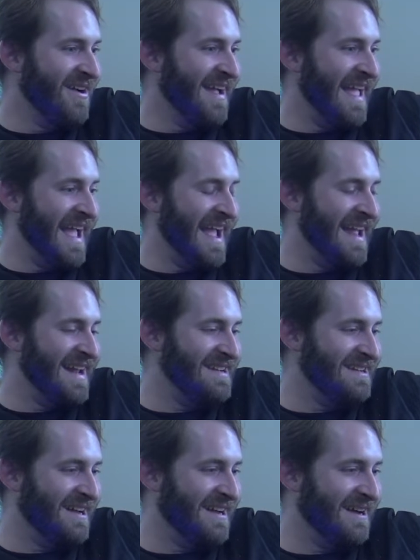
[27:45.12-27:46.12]

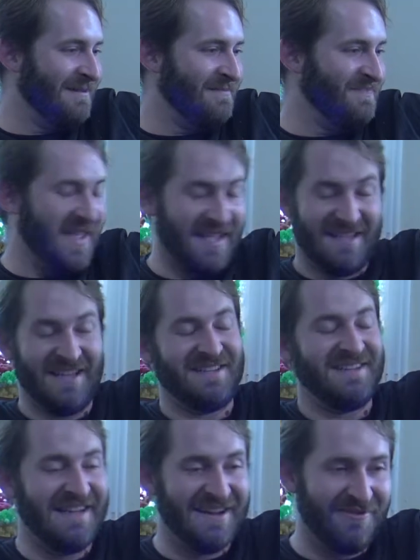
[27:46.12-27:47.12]
and he
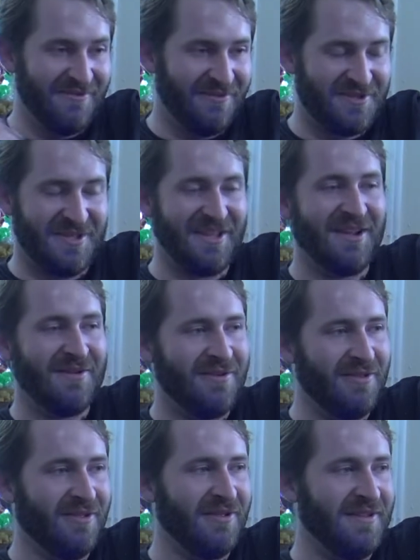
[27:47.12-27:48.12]
didn't, you know,
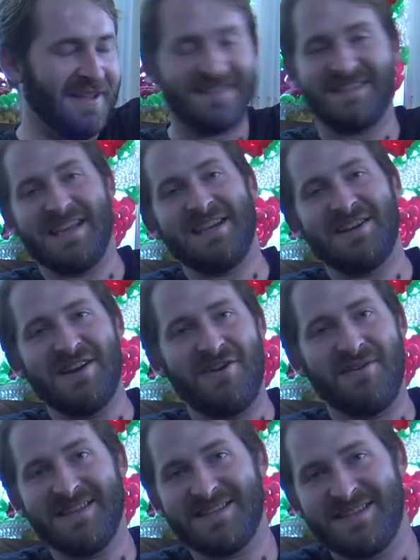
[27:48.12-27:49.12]
next thing you
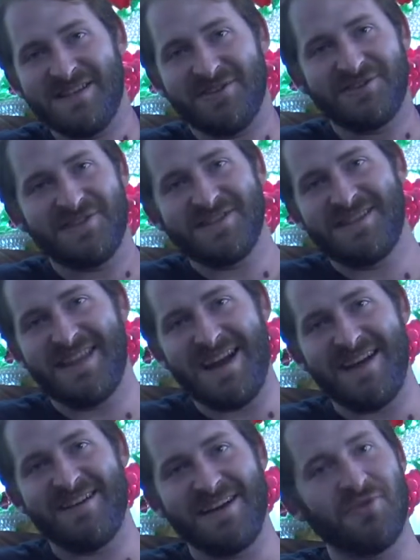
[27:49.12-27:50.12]
know, he's still just
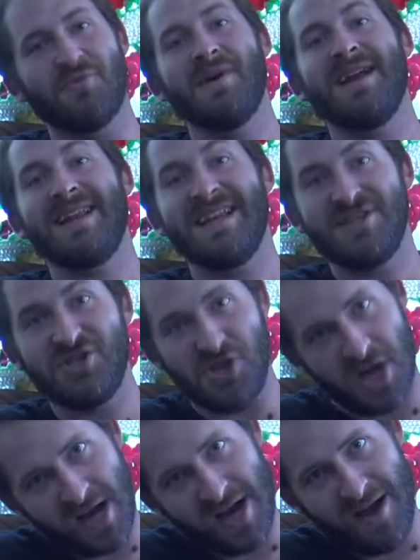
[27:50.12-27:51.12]
there. He quit his
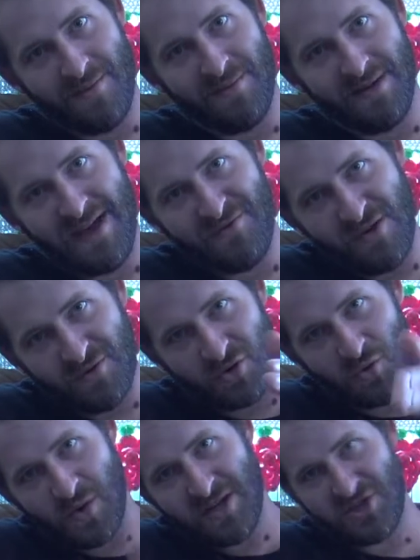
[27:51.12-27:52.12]
job. Have you ever
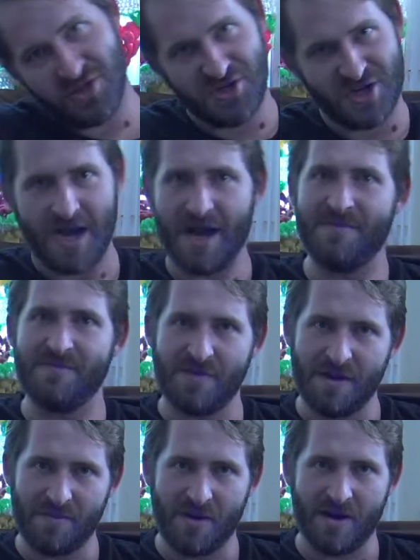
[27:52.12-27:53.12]
quit your job
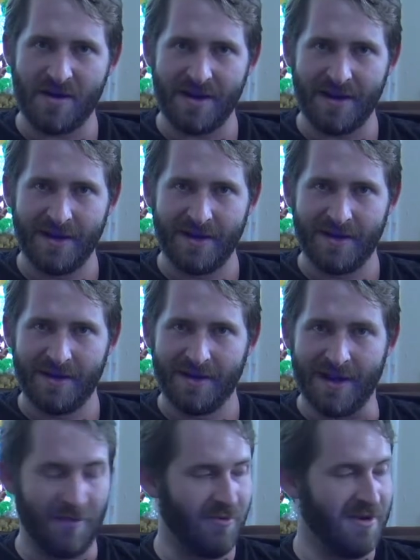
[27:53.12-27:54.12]
for a party?
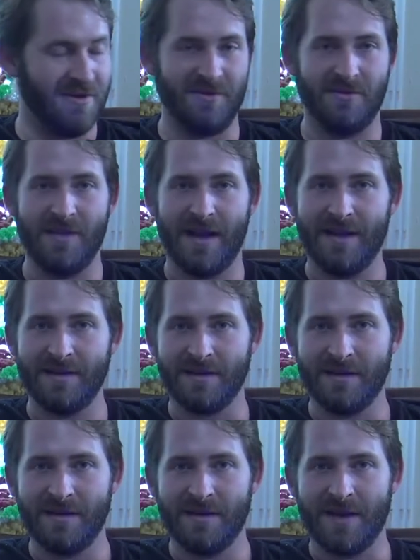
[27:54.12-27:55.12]
I wouldn't do that.
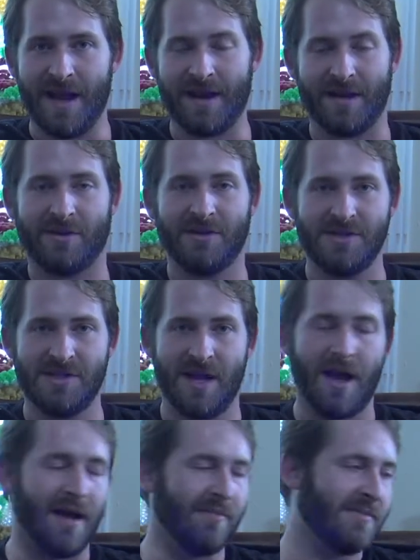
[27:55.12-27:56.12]
I got a good
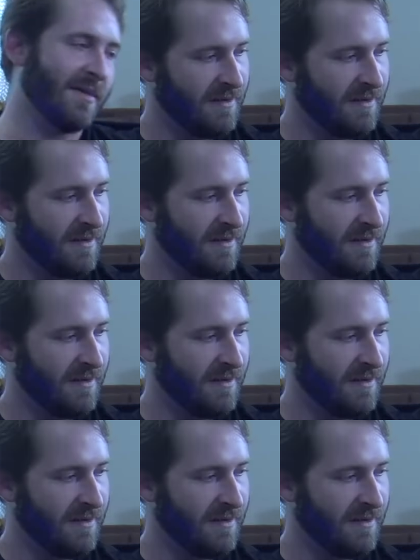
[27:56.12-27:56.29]
job.